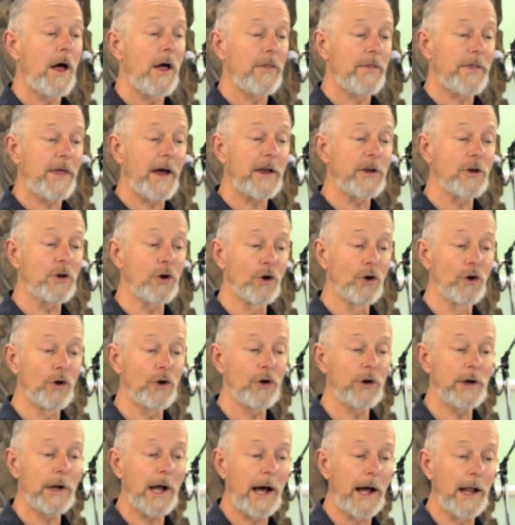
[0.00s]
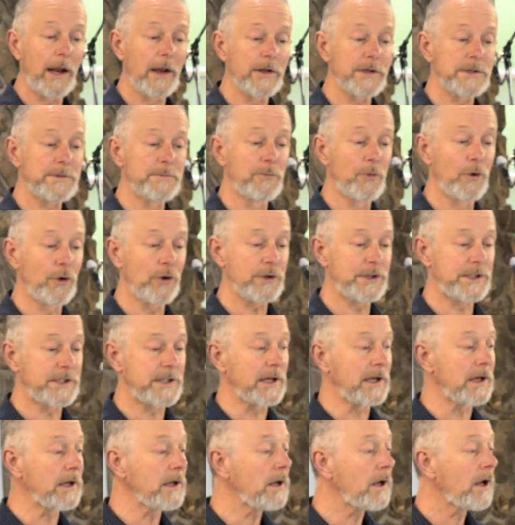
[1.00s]
They earn Allah's
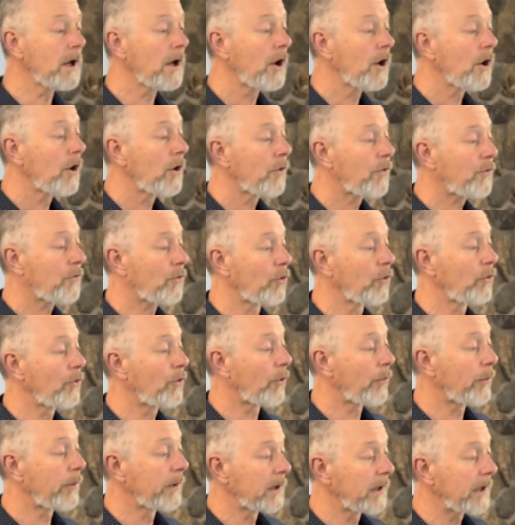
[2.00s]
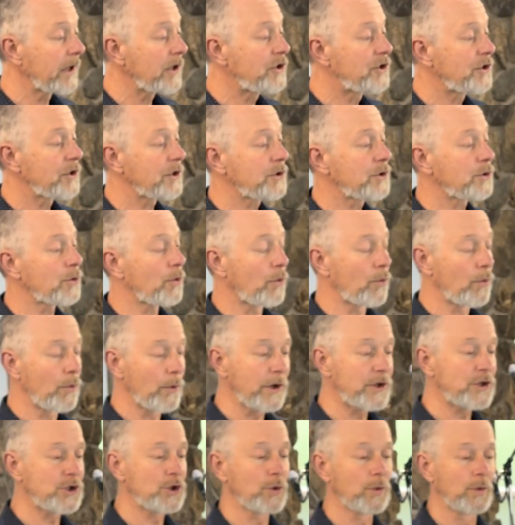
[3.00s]
mercy through the religious
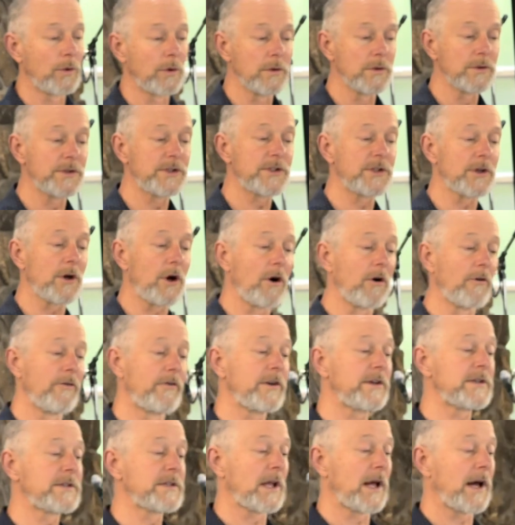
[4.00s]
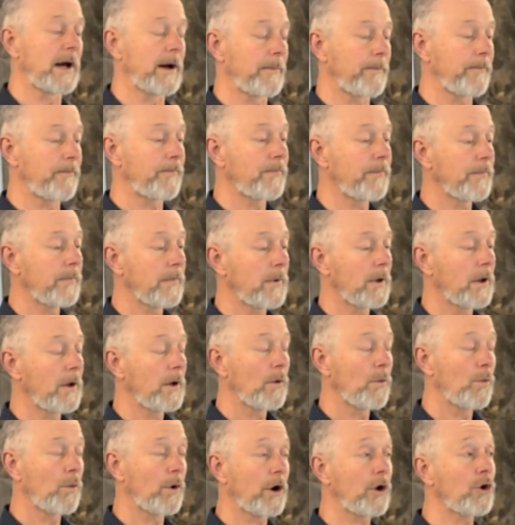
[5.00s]
rituals of Islam,
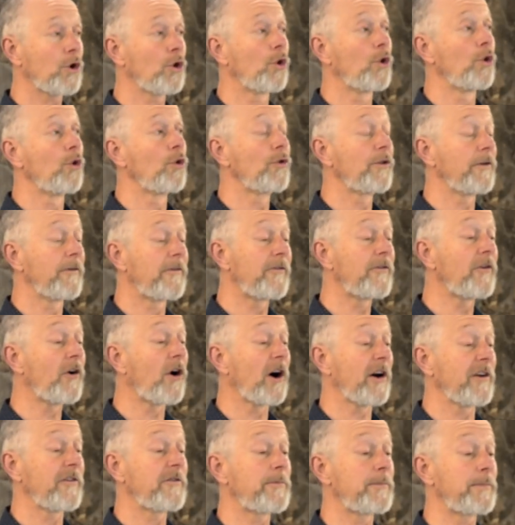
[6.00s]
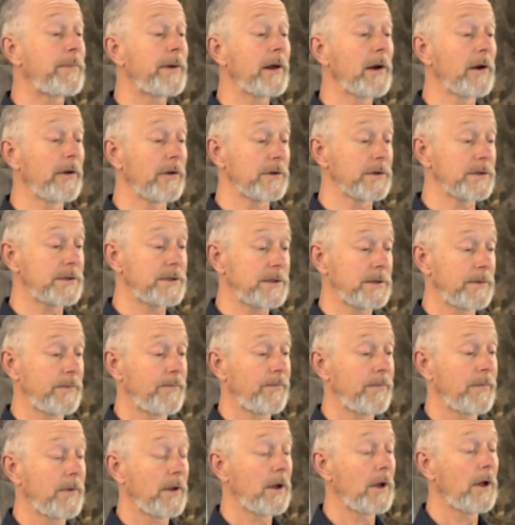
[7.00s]
what are called the five pillars.
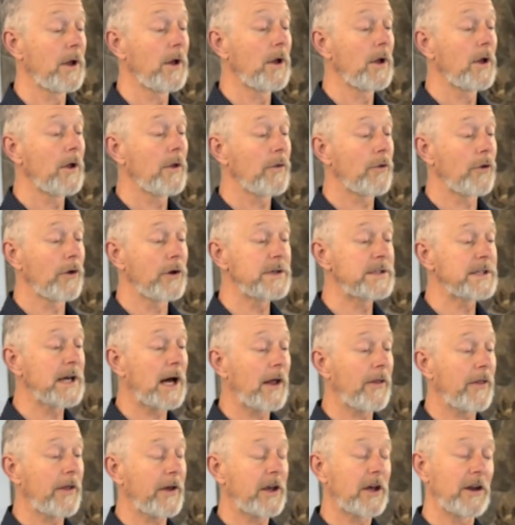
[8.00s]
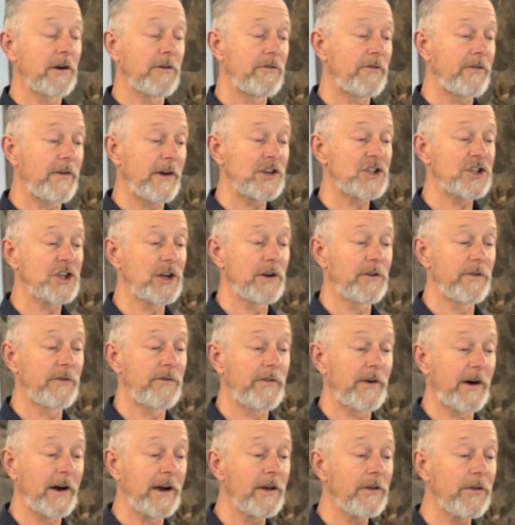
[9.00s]
These are the confession of
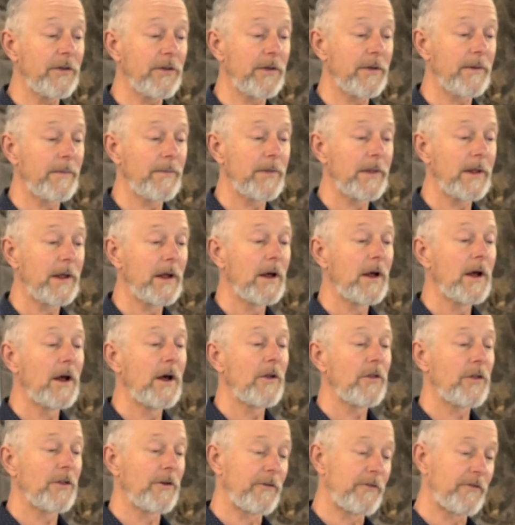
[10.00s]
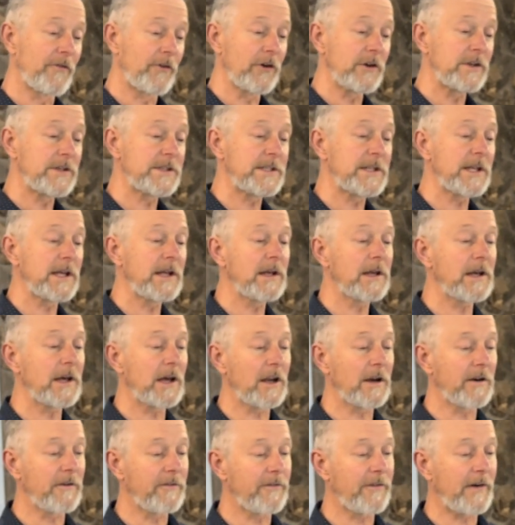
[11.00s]
faith, the feasting
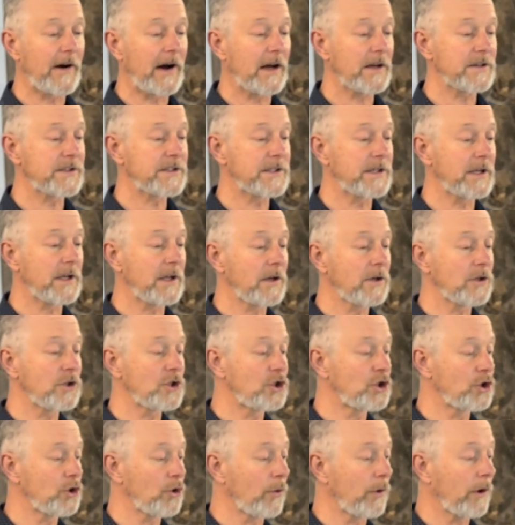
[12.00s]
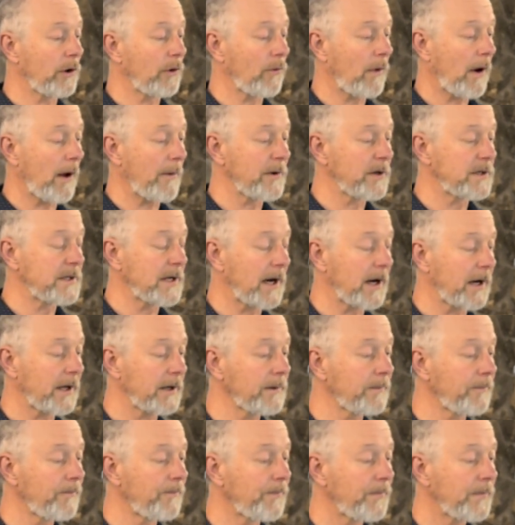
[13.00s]
and fasting during Ramadan,